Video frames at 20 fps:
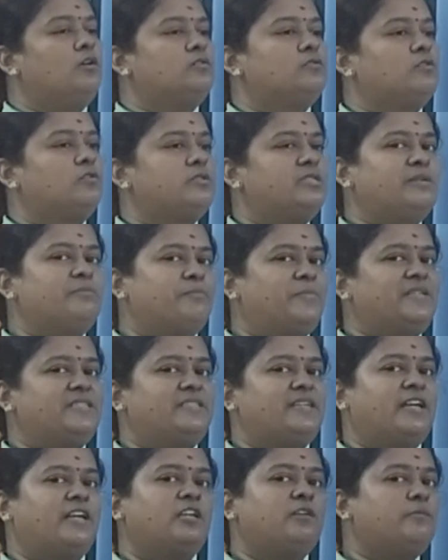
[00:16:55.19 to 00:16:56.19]
So simple
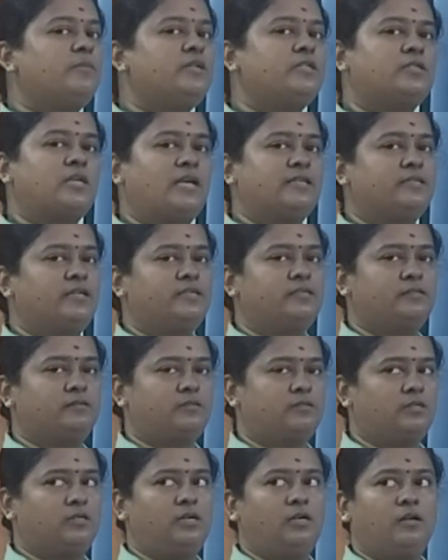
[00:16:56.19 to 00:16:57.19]
staining means, as I
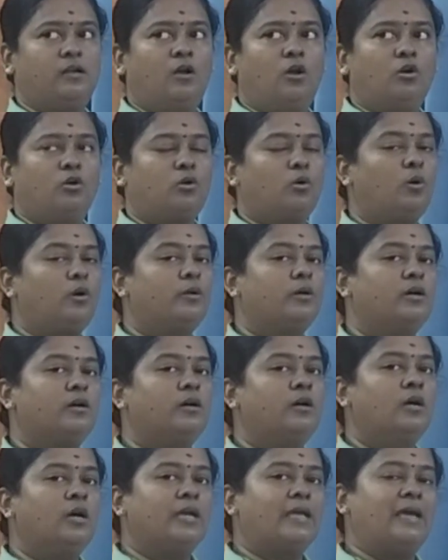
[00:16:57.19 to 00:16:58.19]
told
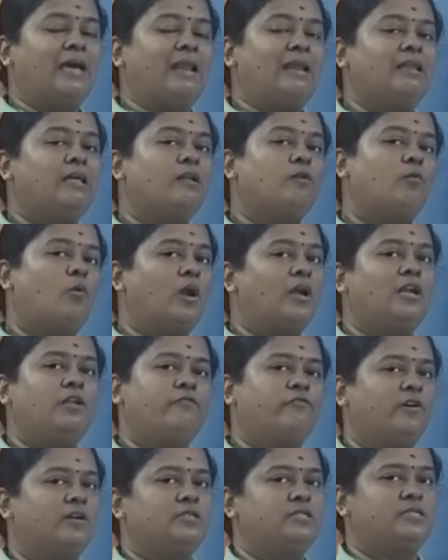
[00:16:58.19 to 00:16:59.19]
earlier,
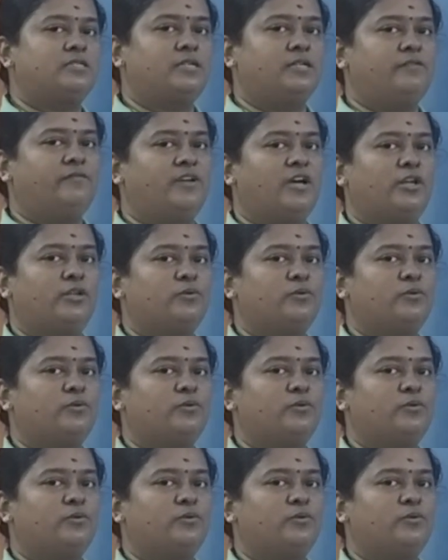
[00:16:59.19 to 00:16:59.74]
only one stain we are